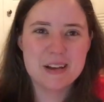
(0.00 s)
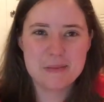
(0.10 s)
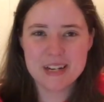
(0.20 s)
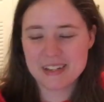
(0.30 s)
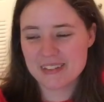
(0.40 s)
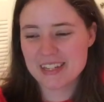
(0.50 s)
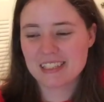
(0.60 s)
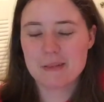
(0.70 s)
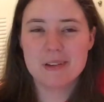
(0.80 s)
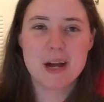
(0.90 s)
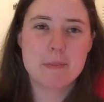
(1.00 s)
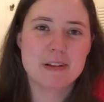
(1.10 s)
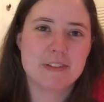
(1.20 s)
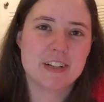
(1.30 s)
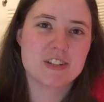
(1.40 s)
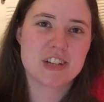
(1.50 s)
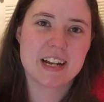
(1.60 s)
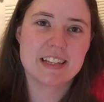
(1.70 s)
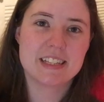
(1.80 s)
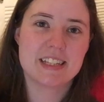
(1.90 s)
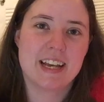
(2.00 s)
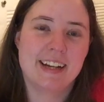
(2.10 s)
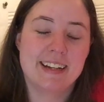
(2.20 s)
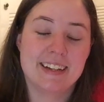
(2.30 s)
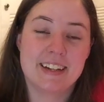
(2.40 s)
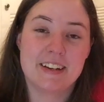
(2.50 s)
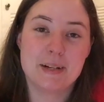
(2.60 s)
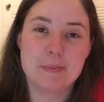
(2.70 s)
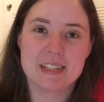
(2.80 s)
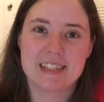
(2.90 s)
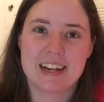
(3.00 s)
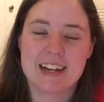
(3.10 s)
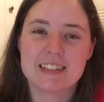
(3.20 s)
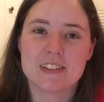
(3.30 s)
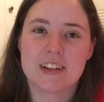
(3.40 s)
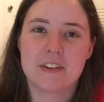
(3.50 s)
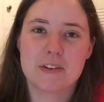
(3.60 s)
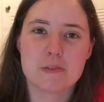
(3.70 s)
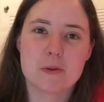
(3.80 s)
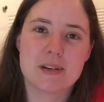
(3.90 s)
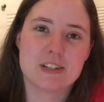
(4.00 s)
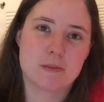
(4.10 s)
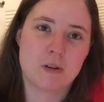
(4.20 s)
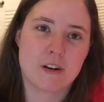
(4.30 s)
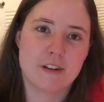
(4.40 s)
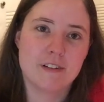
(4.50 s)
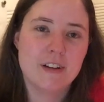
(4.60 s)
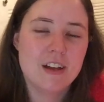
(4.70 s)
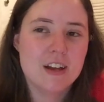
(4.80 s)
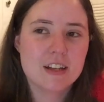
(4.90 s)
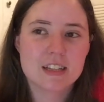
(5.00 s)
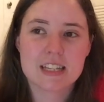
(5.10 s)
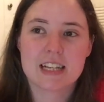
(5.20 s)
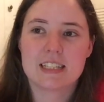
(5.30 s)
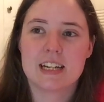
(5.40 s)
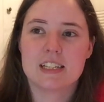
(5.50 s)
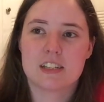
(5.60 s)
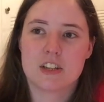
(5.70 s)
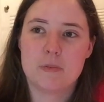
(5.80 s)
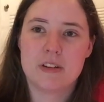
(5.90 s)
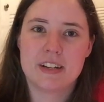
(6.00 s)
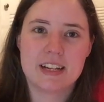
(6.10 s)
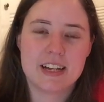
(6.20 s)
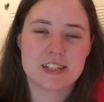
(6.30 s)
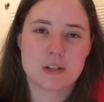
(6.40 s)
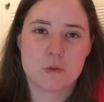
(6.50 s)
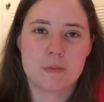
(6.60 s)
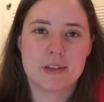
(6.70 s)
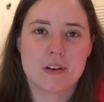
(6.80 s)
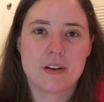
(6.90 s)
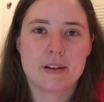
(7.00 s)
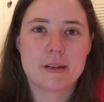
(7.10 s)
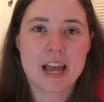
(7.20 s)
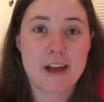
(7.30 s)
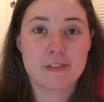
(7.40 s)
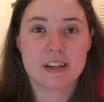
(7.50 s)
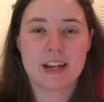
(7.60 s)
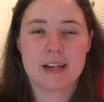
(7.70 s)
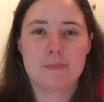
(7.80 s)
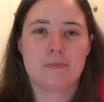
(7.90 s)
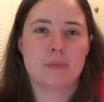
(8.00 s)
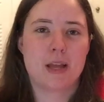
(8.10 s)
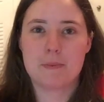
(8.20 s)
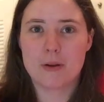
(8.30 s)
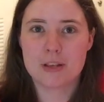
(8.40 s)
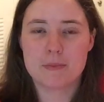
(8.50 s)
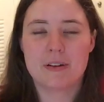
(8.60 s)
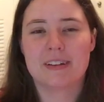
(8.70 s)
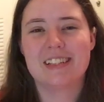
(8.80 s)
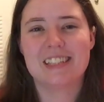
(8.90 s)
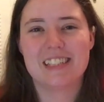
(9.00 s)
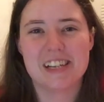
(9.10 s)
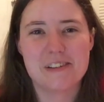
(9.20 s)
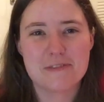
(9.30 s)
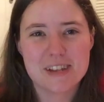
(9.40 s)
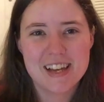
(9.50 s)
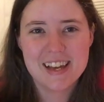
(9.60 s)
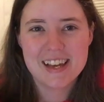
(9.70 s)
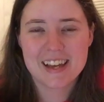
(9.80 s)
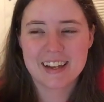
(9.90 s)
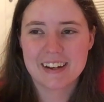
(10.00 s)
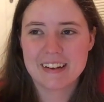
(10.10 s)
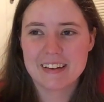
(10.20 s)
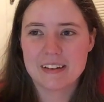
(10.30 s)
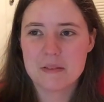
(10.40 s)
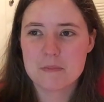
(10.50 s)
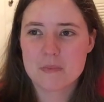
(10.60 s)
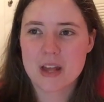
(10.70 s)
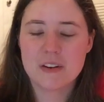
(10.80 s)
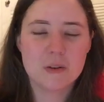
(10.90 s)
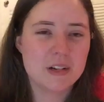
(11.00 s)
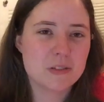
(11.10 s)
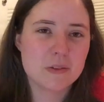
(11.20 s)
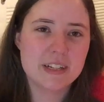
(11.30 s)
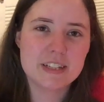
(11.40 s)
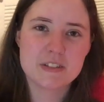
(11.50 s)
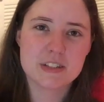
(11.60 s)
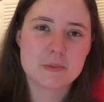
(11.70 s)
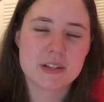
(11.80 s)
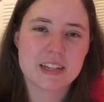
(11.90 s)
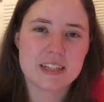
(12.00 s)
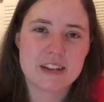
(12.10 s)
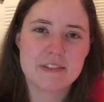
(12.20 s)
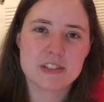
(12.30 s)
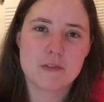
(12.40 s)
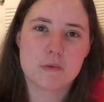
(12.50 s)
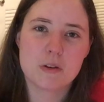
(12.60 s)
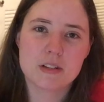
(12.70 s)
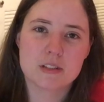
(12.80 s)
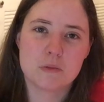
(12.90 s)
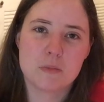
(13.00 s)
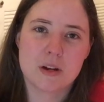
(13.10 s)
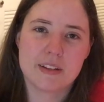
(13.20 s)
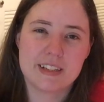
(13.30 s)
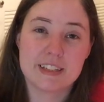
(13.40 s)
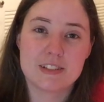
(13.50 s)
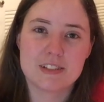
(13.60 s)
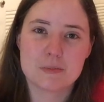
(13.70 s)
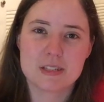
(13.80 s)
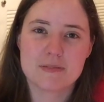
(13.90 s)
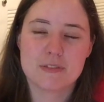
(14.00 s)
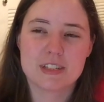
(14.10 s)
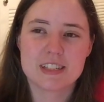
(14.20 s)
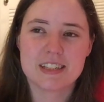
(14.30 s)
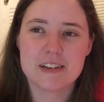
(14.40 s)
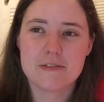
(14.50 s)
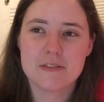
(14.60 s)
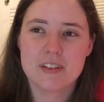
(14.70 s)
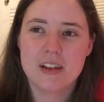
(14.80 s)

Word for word: But anyways, I'm going to hop off here and try to get this edited and up tonight so that I don't have to worry about tomorrow. Because like I said, it's the community day, so we'll be gone half the day playing Pokemon and stuff. And I don't know what else we'll get into this weekend. Devin's off work, so we'll probably get into some fun stuff.